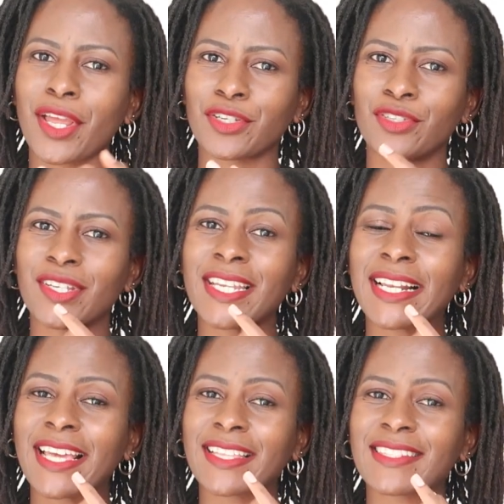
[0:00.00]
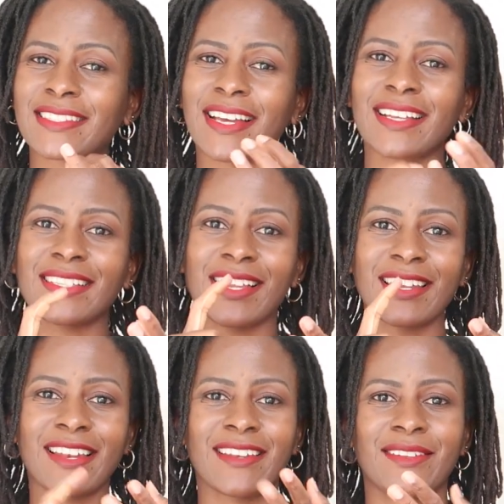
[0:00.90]
a knee length skirt
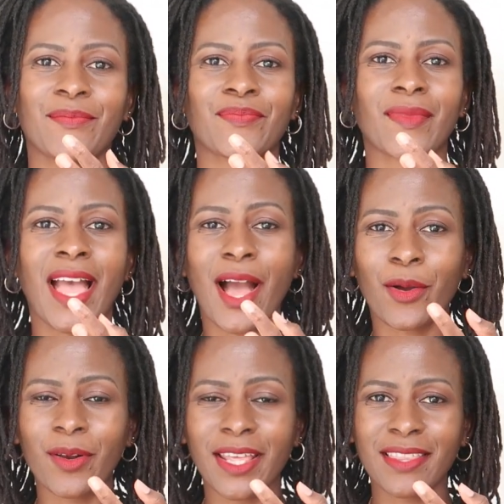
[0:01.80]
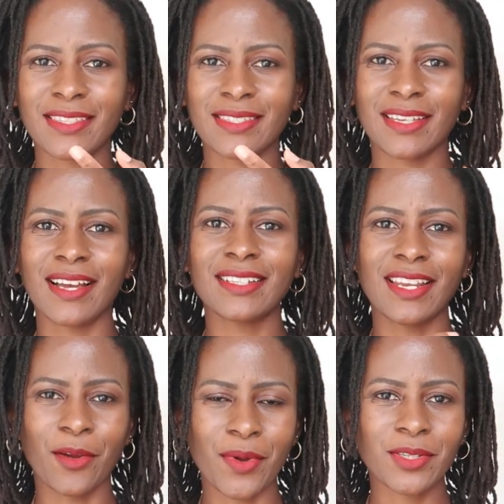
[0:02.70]
and a ankle length skirt
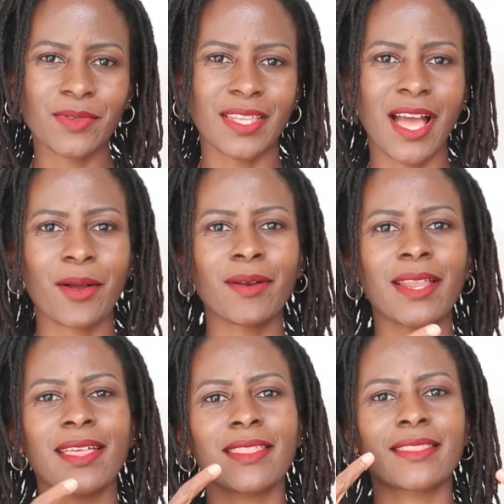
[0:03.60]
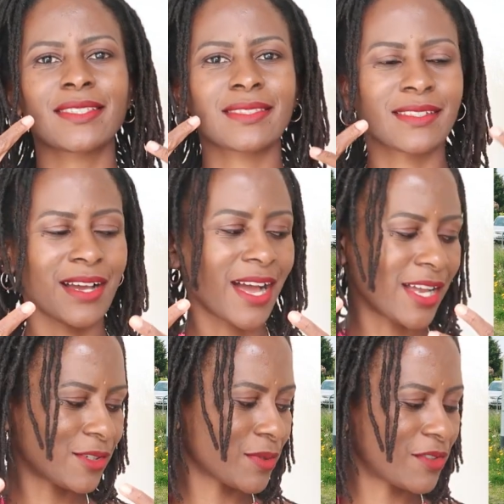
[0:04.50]
and I went with the ankle length
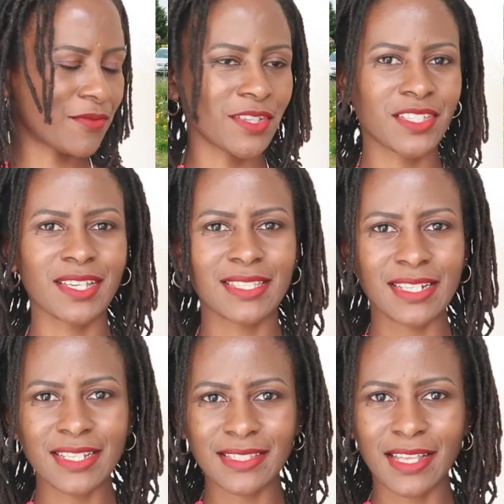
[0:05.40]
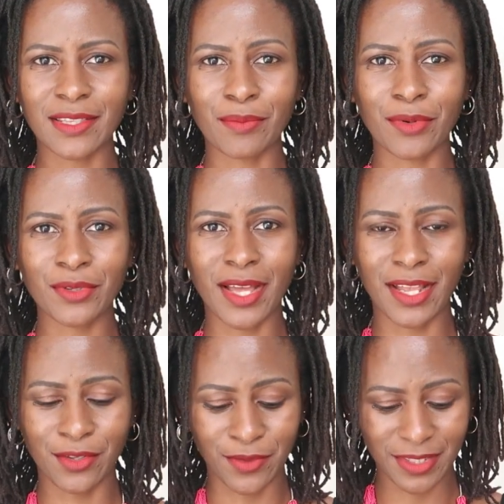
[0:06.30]
skirt which features slits at the bottom
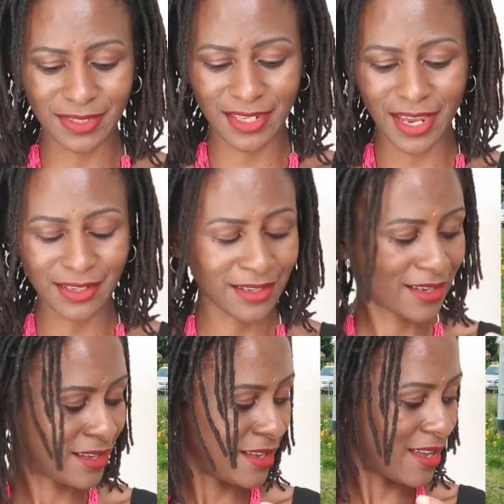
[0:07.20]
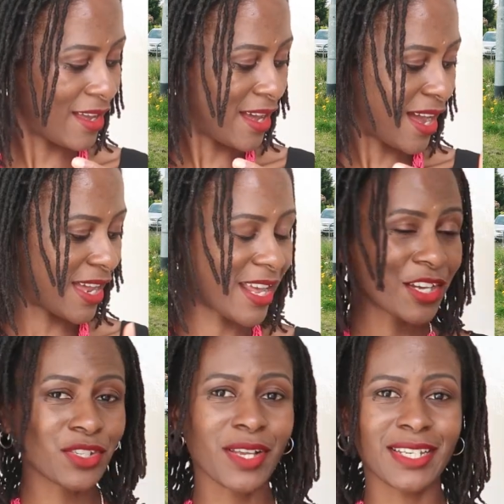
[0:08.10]
along on the side and
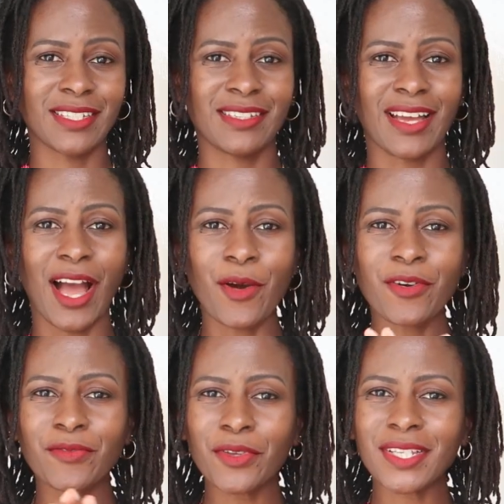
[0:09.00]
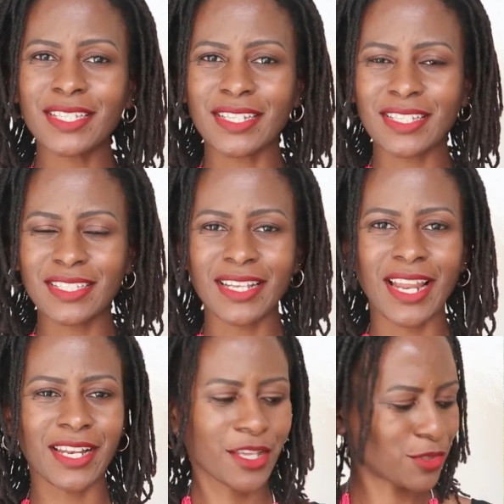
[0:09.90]
actually I'll review it in
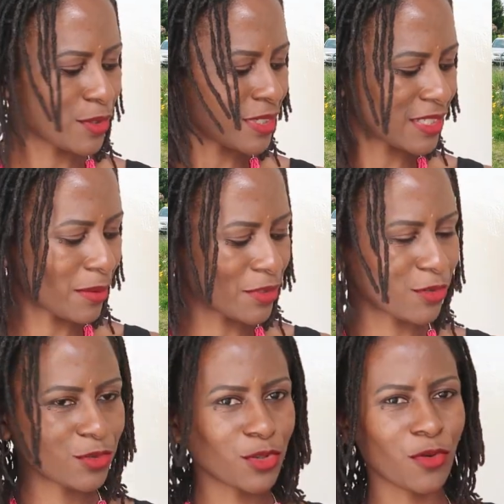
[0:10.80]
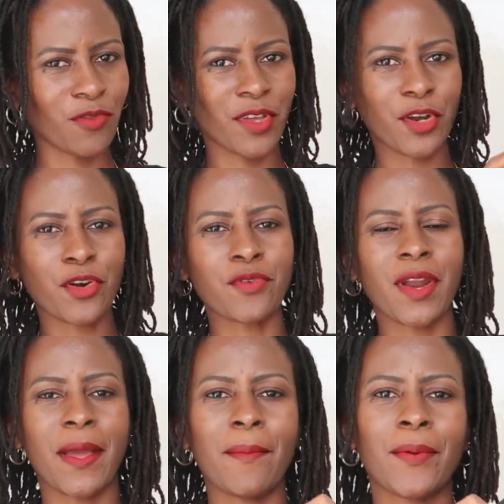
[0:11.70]
detail and I sewed it up out of a
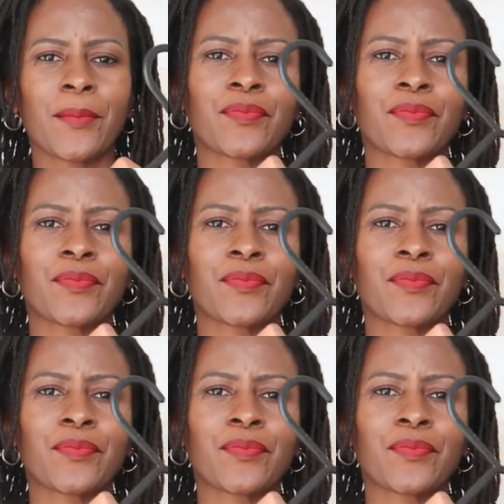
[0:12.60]
crepe